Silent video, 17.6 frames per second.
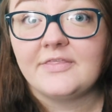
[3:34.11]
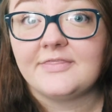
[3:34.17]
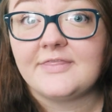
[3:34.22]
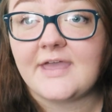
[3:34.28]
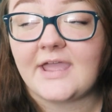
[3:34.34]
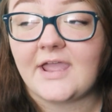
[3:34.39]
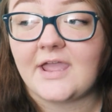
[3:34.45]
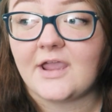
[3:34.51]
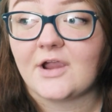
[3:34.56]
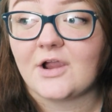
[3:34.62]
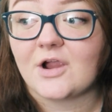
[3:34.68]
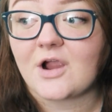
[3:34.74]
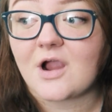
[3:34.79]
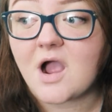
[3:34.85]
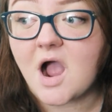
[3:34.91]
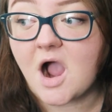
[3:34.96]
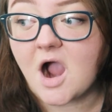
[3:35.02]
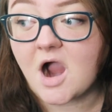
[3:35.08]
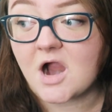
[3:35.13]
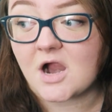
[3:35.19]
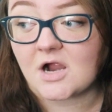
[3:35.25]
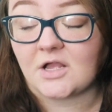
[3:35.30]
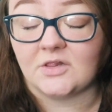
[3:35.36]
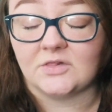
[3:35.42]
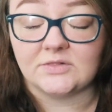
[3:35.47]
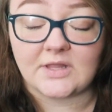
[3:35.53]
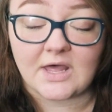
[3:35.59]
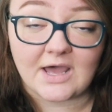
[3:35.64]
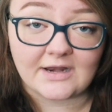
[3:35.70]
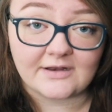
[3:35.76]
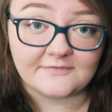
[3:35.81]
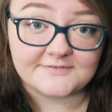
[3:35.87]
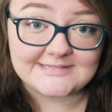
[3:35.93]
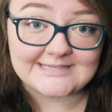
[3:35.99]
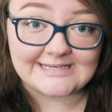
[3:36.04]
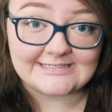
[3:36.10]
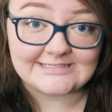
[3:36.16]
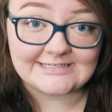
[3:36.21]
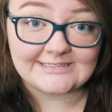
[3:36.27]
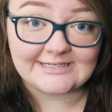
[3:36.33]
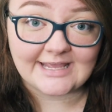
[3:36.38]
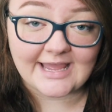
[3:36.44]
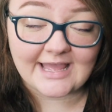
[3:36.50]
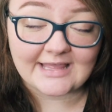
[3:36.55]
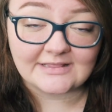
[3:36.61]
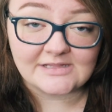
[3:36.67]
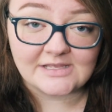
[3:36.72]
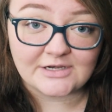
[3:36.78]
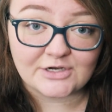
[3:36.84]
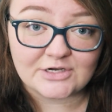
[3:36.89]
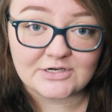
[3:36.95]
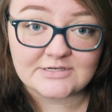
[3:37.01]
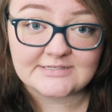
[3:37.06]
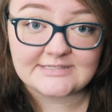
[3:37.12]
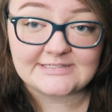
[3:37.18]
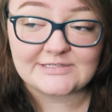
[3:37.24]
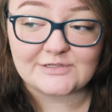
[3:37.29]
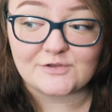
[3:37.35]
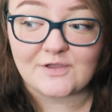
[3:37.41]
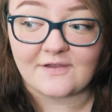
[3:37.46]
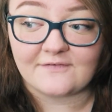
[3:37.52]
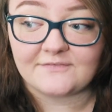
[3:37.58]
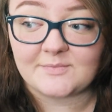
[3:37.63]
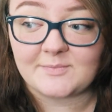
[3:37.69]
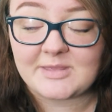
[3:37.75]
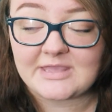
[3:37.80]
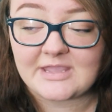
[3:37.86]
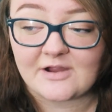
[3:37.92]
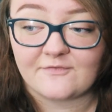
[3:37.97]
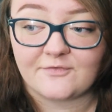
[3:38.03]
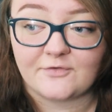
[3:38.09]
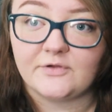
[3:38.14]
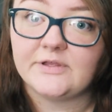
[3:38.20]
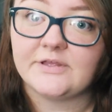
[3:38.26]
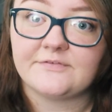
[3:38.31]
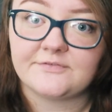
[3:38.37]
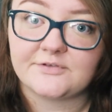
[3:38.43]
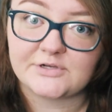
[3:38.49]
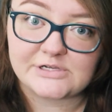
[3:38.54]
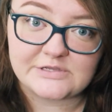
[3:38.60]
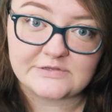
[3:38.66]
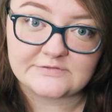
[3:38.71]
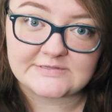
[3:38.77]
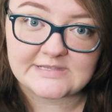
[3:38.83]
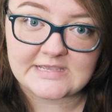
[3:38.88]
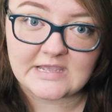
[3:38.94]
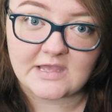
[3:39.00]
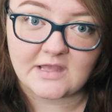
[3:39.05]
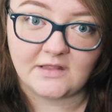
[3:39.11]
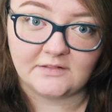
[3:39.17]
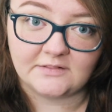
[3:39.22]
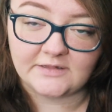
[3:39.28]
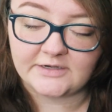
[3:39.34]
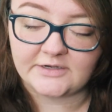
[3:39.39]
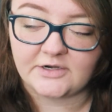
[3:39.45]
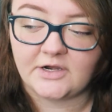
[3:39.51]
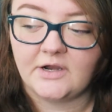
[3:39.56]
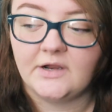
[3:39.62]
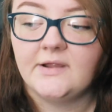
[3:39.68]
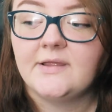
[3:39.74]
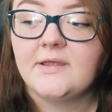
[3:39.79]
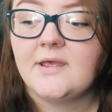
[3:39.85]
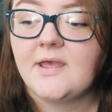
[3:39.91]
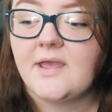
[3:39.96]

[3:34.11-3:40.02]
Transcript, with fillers: There are a lot of scented cat litters, so you have to be careful if you're using a litter.